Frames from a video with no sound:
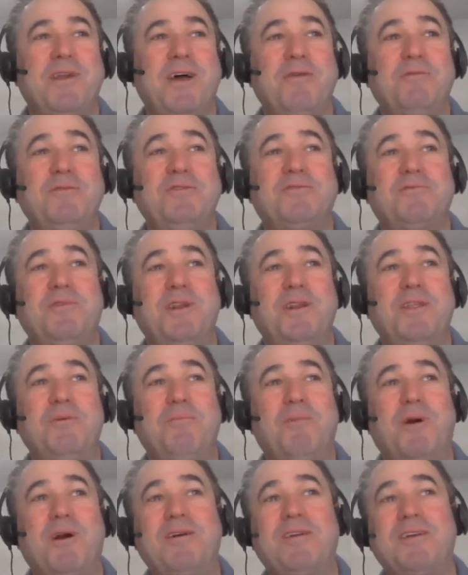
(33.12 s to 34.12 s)
when I was running
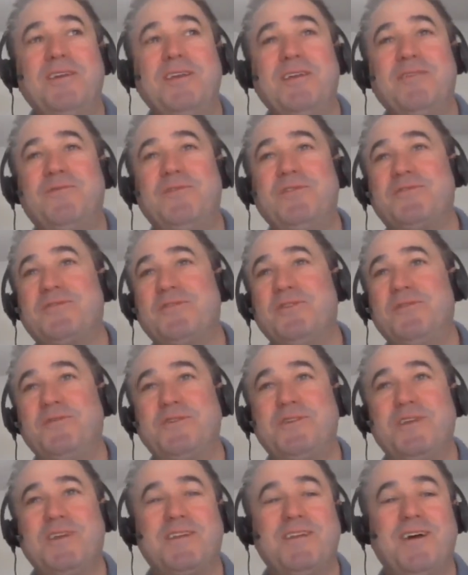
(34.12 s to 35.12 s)
the marketing for server
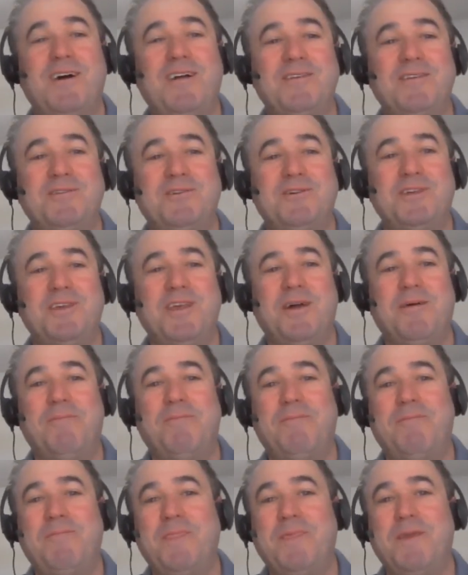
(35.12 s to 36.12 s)
technology. Yep,
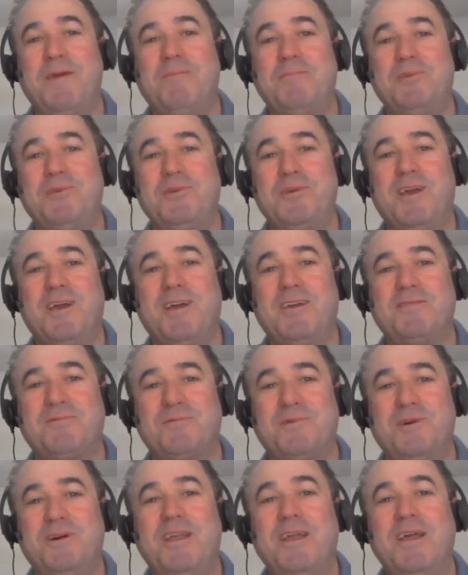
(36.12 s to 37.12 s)
yep. And you guys
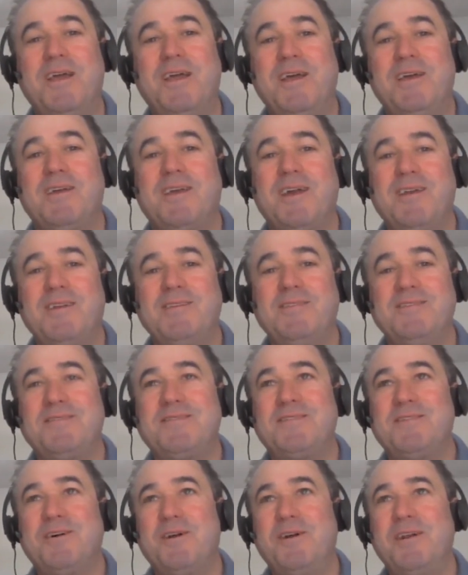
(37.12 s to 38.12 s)
were kind of just
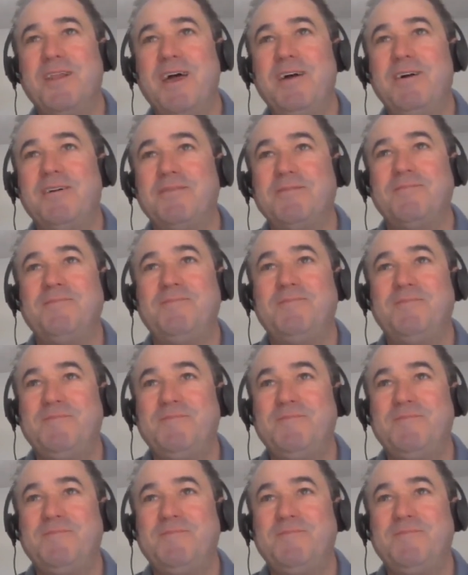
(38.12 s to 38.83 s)
starting out,